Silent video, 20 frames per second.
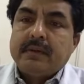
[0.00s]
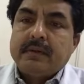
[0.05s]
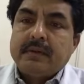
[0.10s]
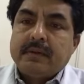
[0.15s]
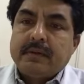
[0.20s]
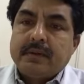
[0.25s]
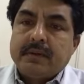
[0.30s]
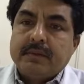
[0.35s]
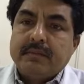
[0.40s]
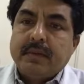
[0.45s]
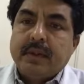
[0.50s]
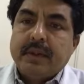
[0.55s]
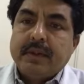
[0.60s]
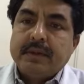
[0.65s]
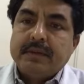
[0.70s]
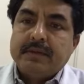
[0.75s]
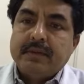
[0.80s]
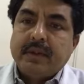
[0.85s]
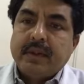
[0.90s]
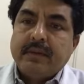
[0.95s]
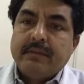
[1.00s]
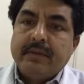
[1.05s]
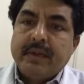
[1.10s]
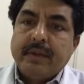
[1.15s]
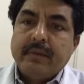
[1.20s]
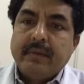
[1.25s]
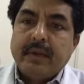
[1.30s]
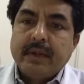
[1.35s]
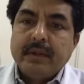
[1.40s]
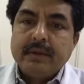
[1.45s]
Good morning to
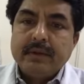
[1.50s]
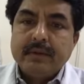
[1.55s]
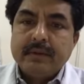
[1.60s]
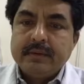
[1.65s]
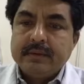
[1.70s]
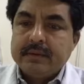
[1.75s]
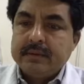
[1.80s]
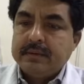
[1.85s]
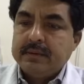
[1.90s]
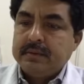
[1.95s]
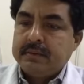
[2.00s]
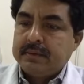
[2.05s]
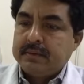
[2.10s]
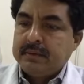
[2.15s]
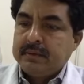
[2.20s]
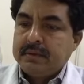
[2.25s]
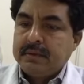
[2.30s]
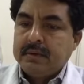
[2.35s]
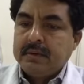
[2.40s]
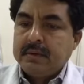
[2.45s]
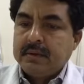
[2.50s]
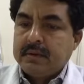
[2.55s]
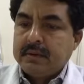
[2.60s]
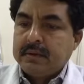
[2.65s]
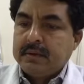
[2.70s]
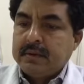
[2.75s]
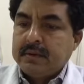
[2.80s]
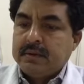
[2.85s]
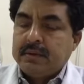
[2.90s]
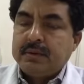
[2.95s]
everyone.
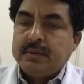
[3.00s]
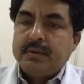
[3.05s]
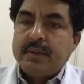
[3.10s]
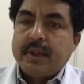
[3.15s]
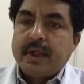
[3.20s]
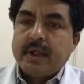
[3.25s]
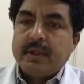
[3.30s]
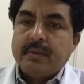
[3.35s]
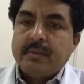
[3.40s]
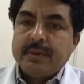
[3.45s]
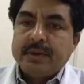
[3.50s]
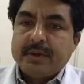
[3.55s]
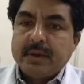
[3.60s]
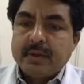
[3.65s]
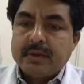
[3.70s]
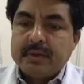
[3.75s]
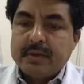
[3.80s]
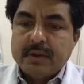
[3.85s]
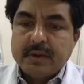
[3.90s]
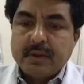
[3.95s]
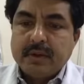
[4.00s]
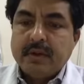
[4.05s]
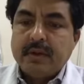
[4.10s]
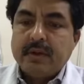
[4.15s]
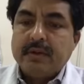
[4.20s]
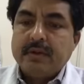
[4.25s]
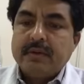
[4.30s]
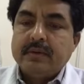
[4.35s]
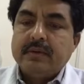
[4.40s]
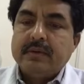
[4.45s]
Today I will be talking
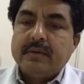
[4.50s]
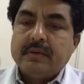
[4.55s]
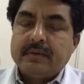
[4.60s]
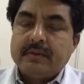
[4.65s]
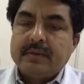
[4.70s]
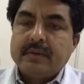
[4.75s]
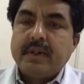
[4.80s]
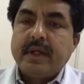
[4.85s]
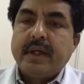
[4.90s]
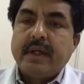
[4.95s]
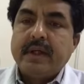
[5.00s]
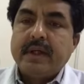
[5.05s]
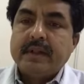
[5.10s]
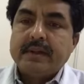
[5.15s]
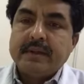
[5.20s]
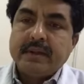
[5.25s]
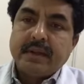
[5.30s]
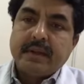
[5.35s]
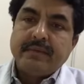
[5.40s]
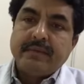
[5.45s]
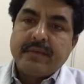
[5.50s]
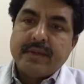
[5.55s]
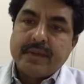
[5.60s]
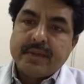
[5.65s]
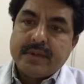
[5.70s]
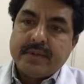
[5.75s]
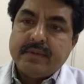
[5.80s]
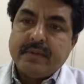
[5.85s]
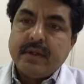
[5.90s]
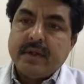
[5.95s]
on sinus and
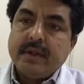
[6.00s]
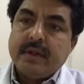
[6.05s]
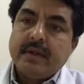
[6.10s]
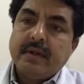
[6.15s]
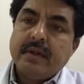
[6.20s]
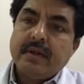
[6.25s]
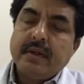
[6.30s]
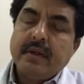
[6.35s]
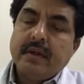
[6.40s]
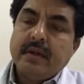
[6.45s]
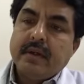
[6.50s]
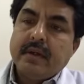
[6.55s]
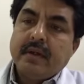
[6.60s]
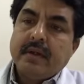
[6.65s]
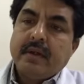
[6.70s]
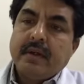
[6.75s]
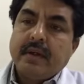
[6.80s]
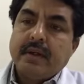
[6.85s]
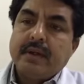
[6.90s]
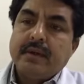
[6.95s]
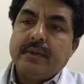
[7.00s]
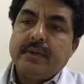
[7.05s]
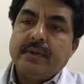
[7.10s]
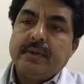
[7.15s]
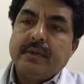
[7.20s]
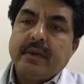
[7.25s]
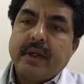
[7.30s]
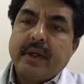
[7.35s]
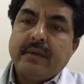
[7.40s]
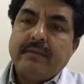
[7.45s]
fistula. You
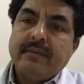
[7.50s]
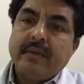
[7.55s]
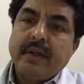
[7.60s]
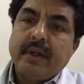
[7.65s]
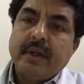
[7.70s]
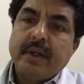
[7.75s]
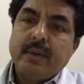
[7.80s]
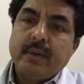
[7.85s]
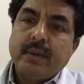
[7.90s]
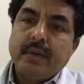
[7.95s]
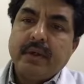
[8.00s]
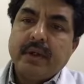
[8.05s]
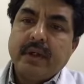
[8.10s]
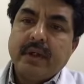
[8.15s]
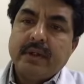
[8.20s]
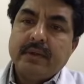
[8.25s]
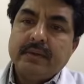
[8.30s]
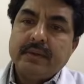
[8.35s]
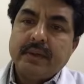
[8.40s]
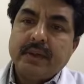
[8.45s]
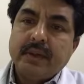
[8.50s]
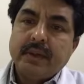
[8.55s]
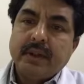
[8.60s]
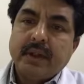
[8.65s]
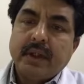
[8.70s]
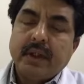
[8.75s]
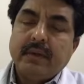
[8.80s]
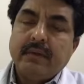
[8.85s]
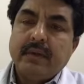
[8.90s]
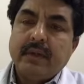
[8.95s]
know, every day we are
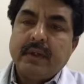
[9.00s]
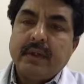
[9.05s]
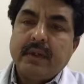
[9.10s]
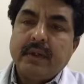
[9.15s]
losing our